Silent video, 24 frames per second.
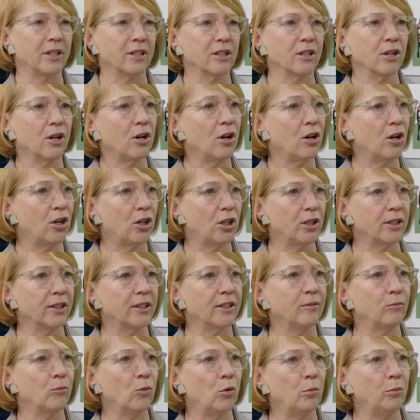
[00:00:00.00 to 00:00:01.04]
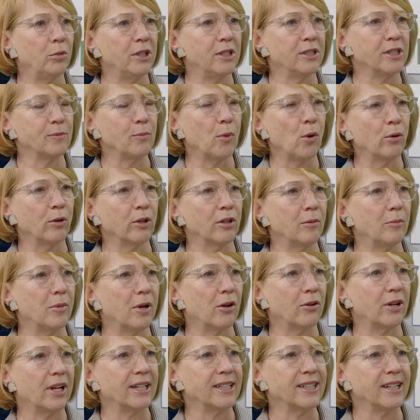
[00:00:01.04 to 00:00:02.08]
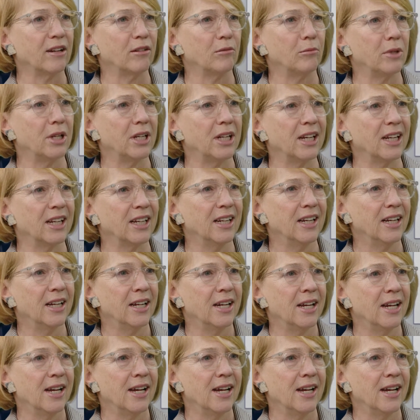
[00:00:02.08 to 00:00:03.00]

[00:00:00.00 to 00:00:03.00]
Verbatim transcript: been called and will be spoken about at town meeting.